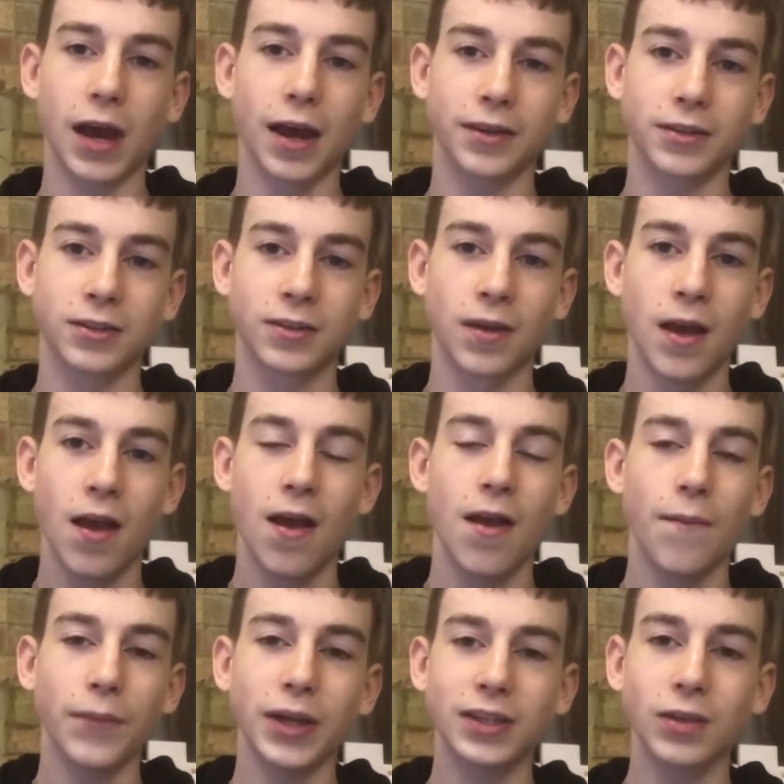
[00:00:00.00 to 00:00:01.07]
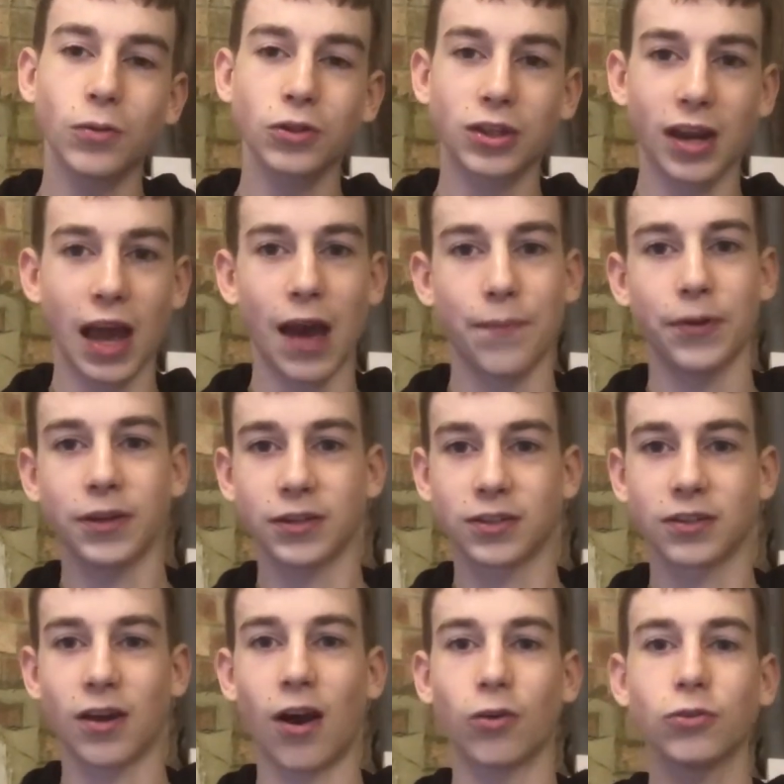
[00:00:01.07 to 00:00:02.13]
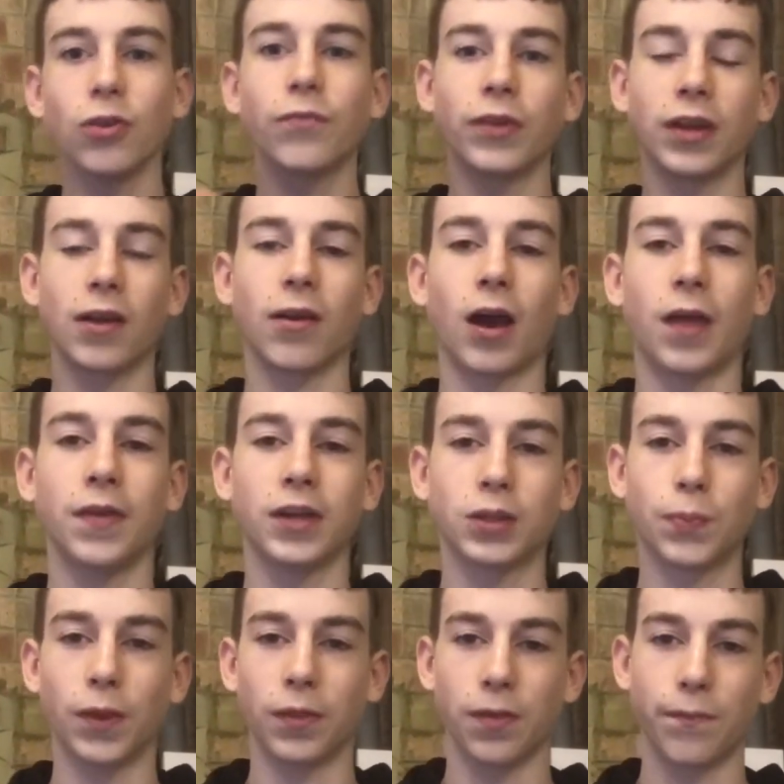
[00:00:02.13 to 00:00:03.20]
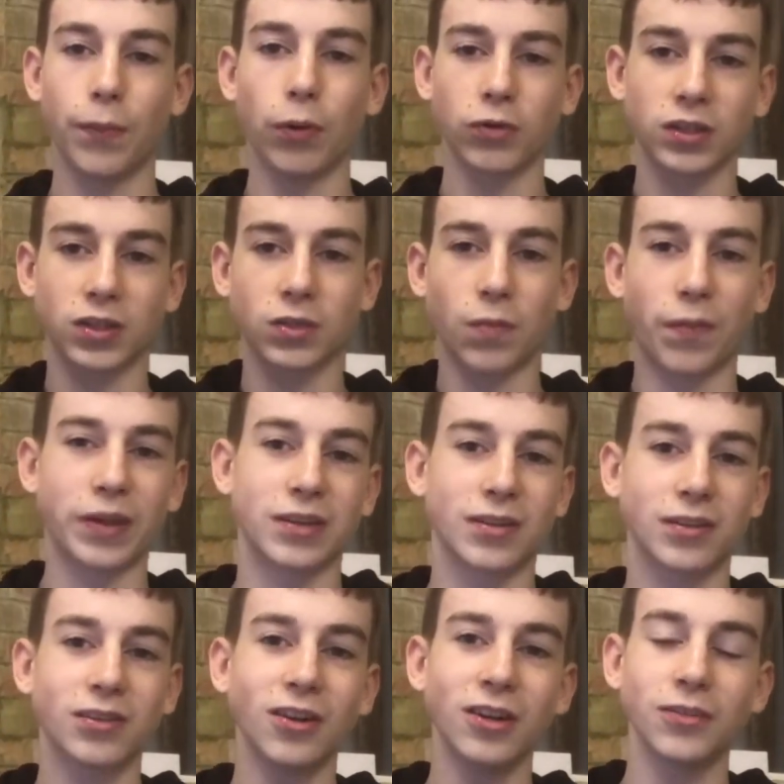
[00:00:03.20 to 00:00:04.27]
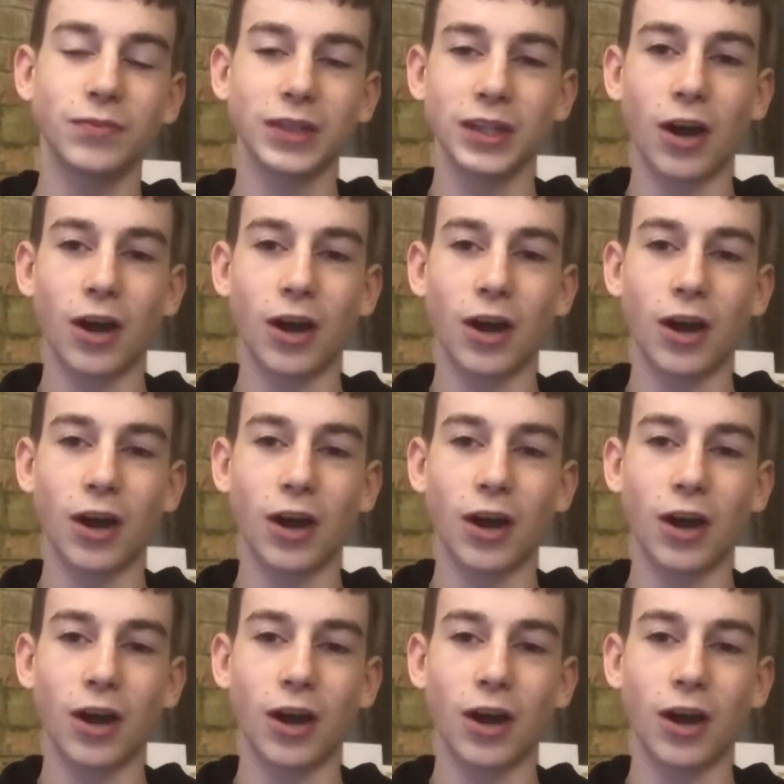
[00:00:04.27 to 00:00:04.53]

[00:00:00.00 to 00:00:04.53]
And basically what's going to happen is I'll do a video like this, but the boxes will be to the side of me.